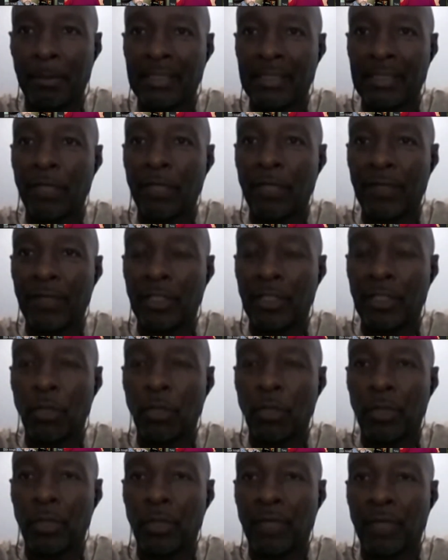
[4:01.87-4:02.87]
and
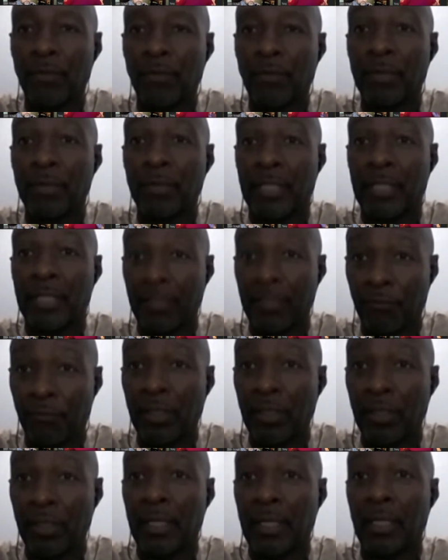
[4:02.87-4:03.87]
Tone come from
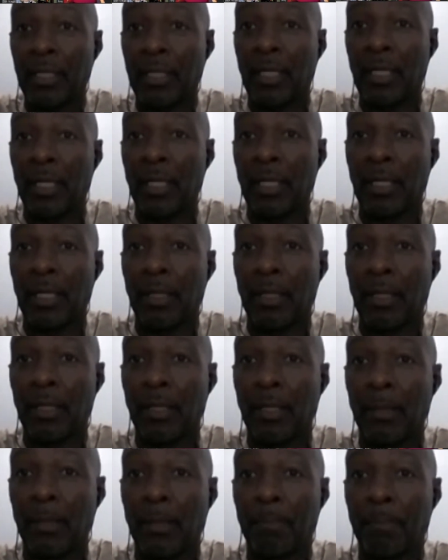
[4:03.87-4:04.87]
different
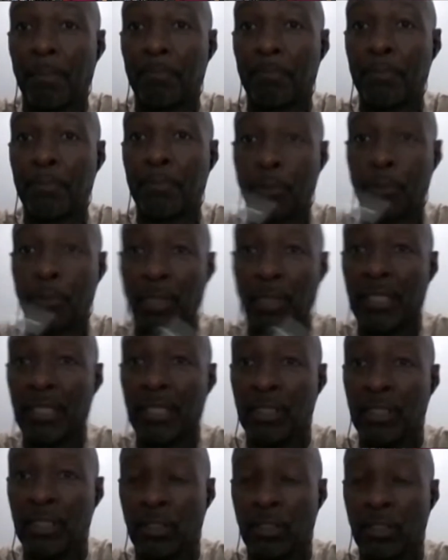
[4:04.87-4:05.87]

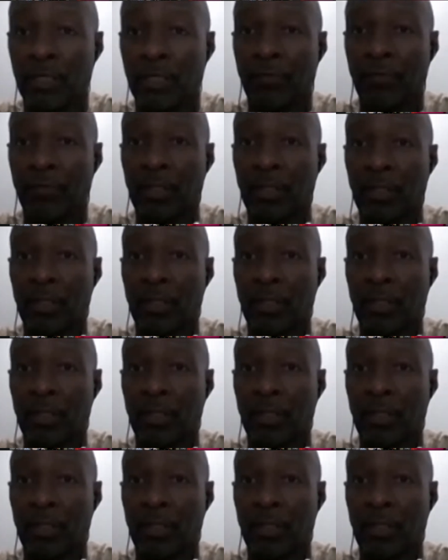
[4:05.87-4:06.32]
persuasions or different